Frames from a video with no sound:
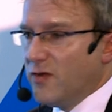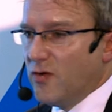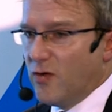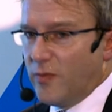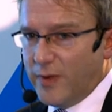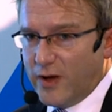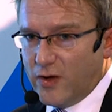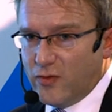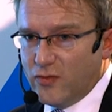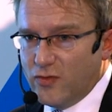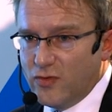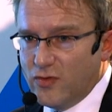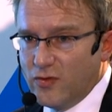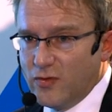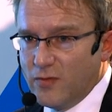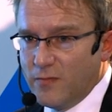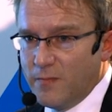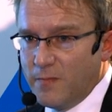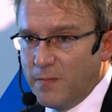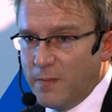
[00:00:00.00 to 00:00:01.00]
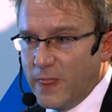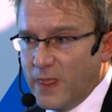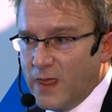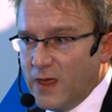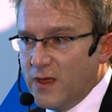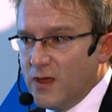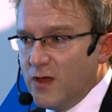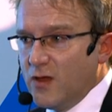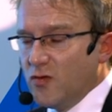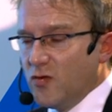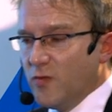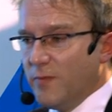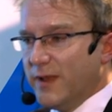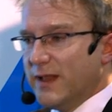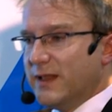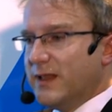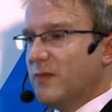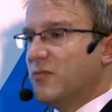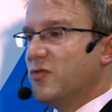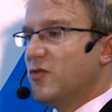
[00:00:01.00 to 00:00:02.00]
your bone to
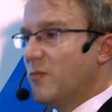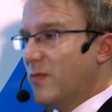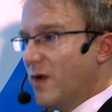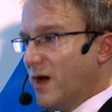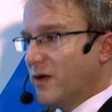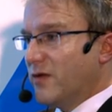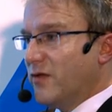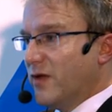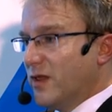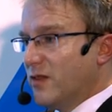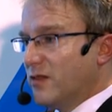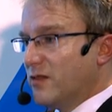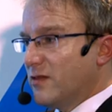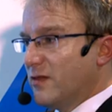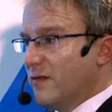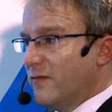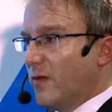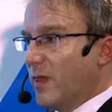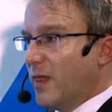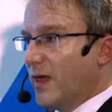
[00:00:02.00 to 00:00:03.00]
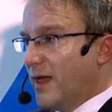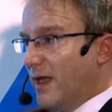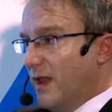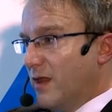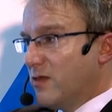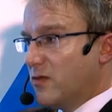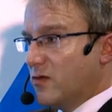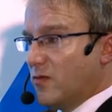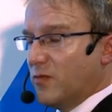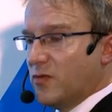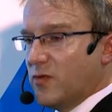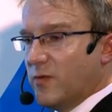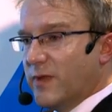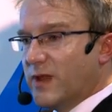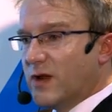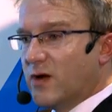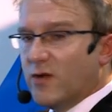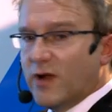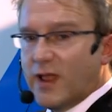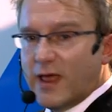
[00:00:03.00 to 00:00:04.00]
build up the matrix for the calcium to
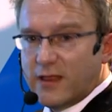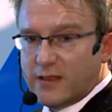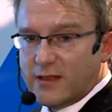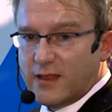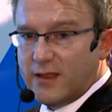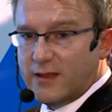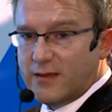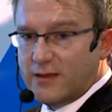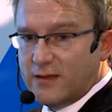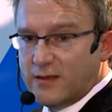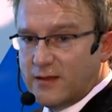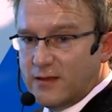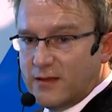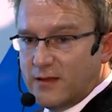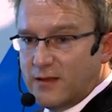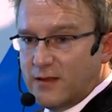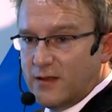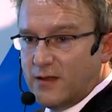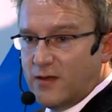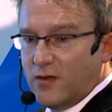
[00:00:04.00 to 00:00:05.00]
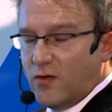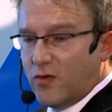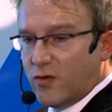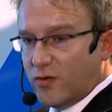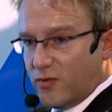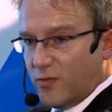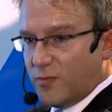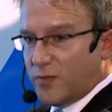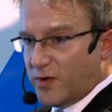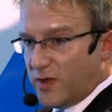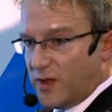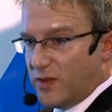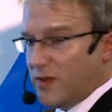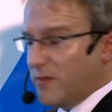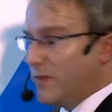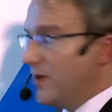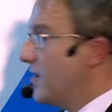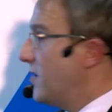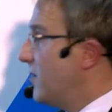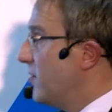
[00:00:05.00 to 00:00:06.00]
mineralize it or to
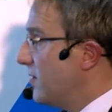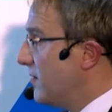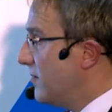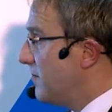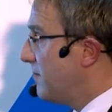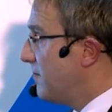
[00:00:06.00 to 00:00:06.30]
participate on.